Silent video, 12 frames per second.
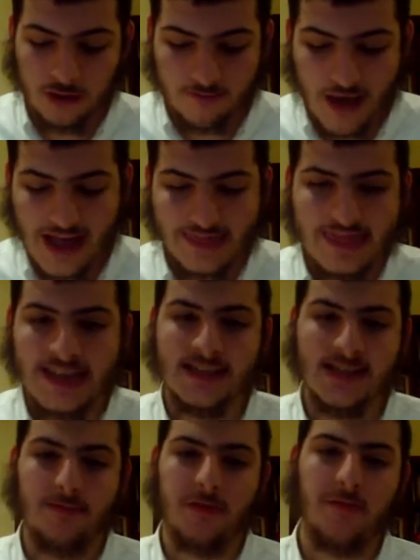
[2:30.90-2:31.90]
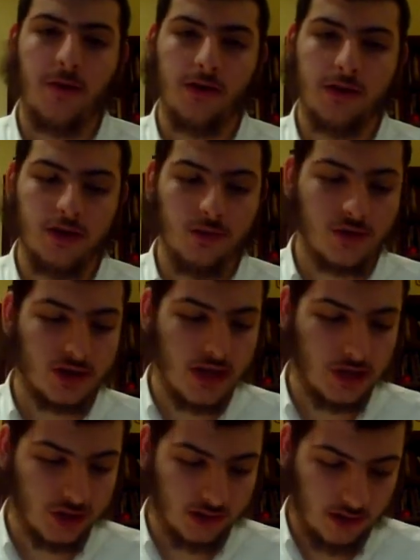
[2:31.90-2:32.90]
the bad things that befall the Jewish
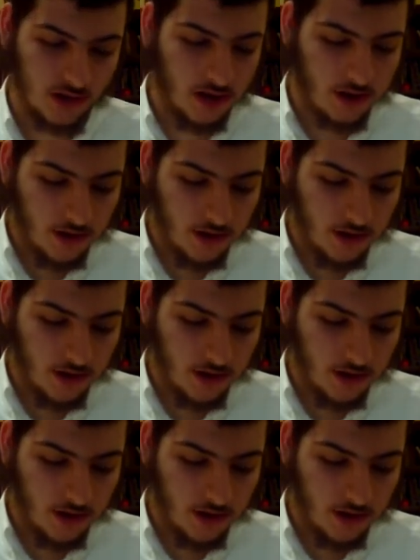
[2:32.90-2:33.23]
nation,